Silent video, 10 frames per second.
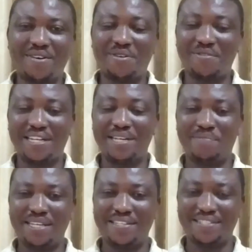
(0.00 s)
all over the
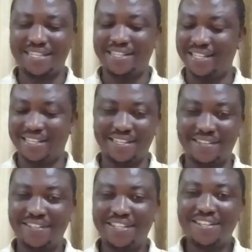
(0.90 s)
place. And uh,
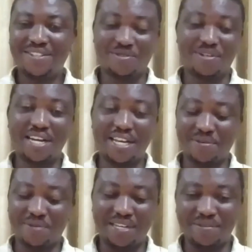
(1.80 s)

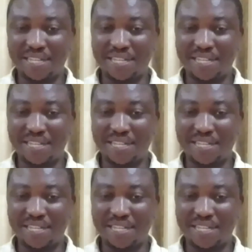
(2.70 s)
tonight we,